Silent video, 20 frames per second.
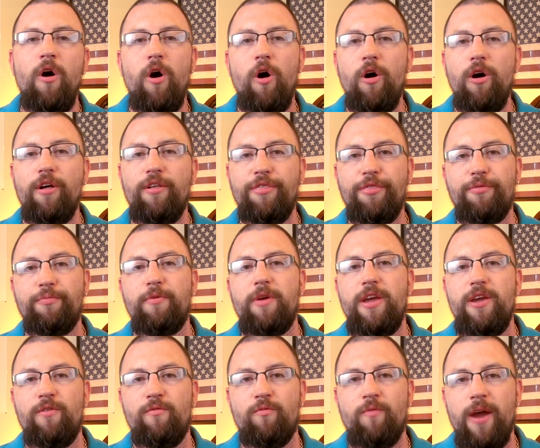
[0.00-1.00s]
All
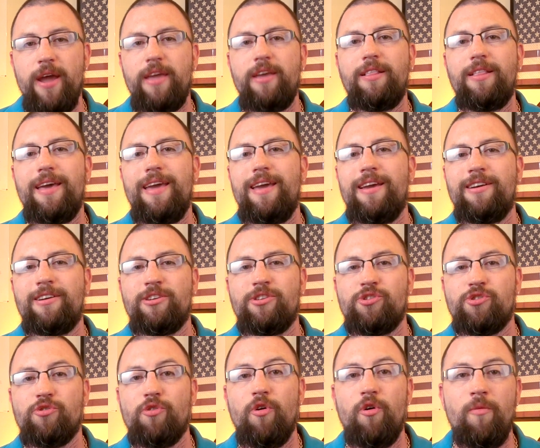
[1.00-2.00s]
three regulate and
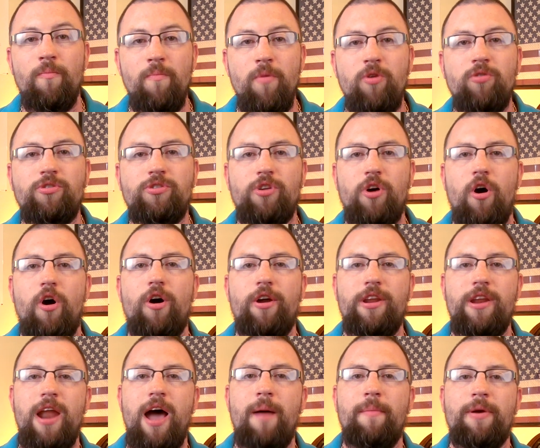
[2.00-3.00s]
control most
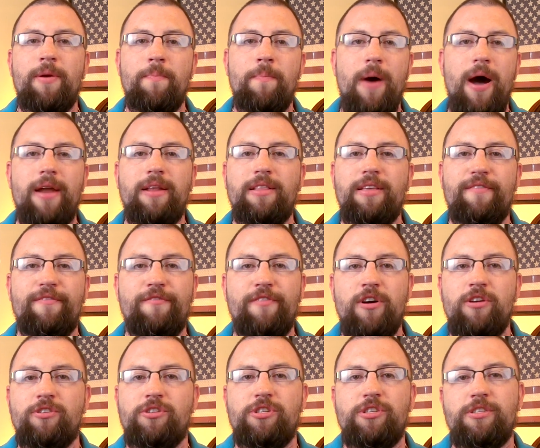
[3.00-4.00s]
autonomic bodily
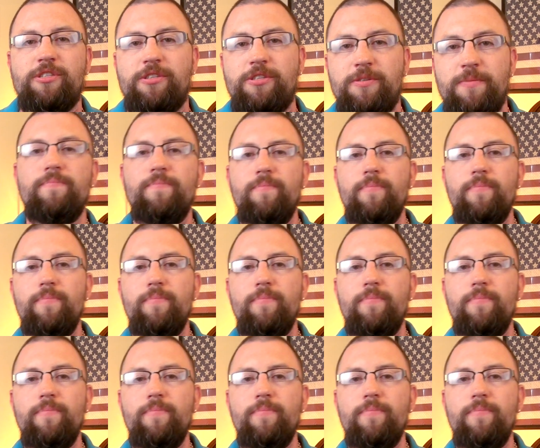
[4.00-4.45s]
functions.